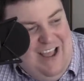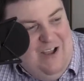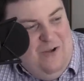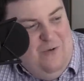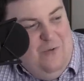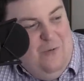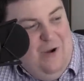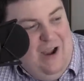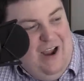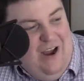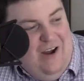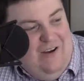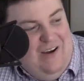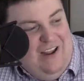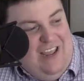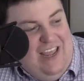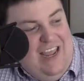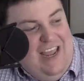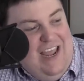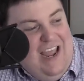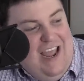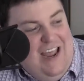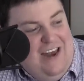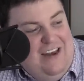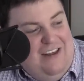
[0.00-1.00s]
where
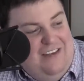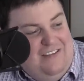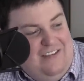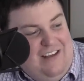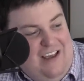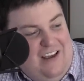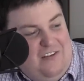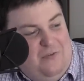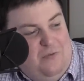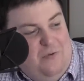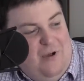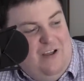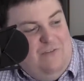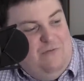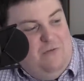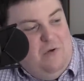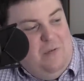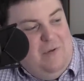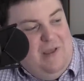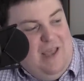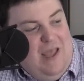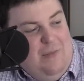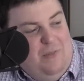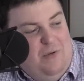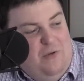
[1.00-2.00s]
he and his ex-wife will
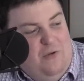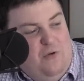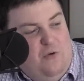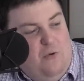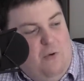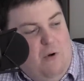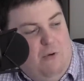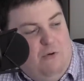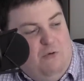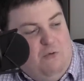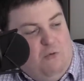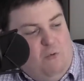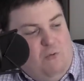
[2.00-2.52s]
be able to, quote,